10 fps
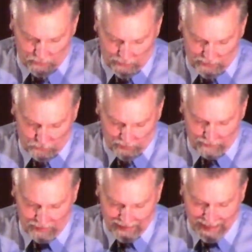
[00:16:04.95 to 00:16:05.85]
With
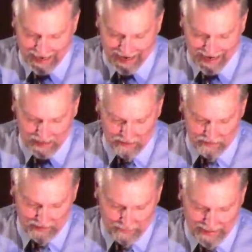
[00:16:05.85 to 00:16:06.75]
trembling
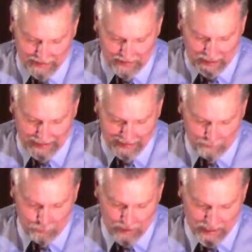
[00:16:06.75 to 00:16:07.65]
hands, I made a tiny
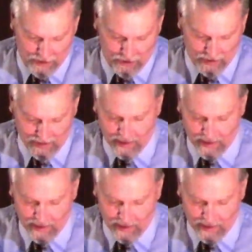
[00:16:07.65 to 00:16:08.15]
breach